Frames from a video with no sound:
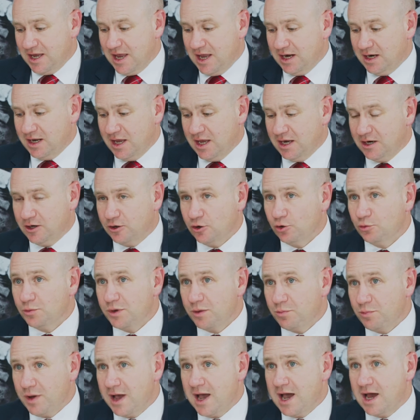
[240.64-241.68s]
and it'll be
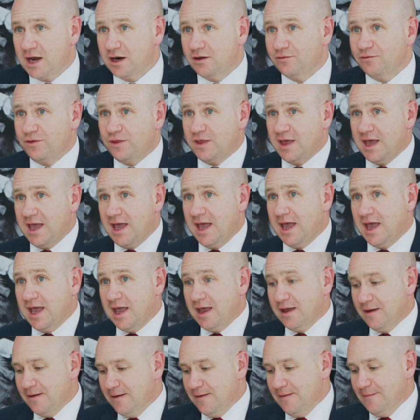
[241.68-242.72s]
part of
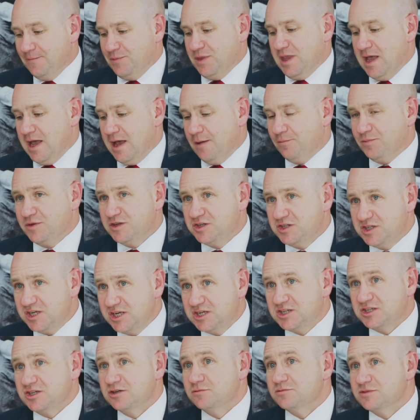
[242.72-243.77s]
their
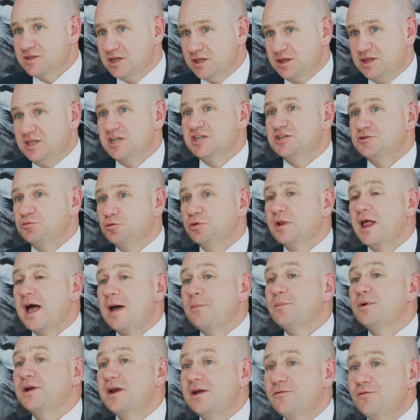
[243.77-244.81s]
systems that this will
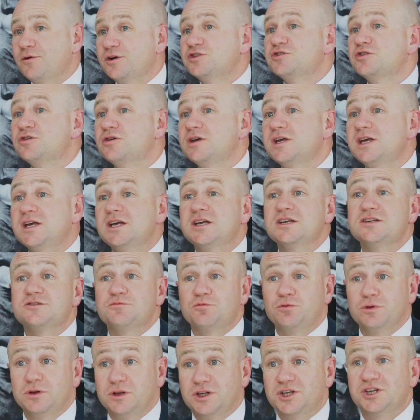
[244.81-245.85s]
happen every 2 years
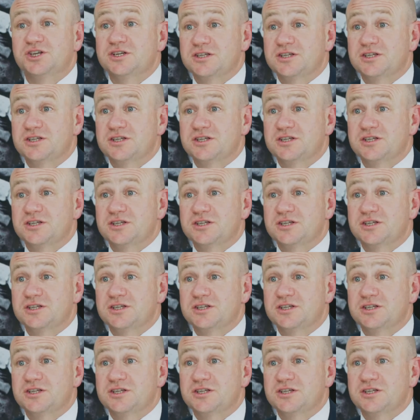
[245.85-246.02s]
religiously,